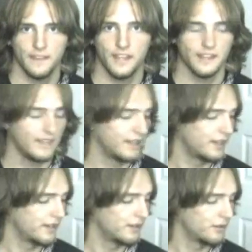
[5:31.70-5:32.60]
And
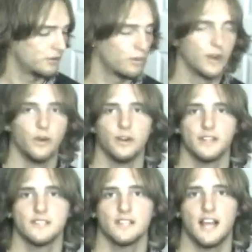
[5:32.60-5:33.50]
then we're going
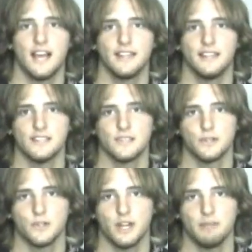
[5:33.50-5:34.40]
to slide this
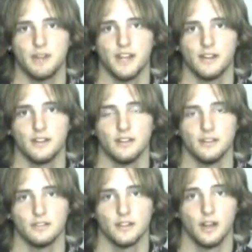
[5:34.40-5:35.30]
shape down
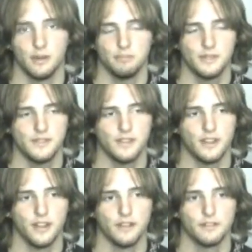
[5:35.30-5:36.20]
or up to
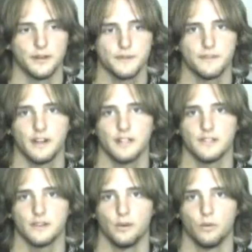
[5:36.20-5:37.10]
the 1st fret,
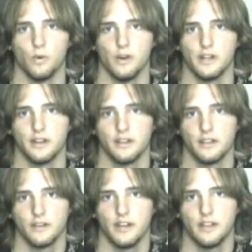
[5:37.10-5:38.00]
so 1,
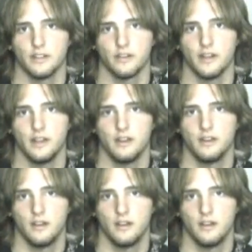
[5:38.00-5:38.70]
3, 3.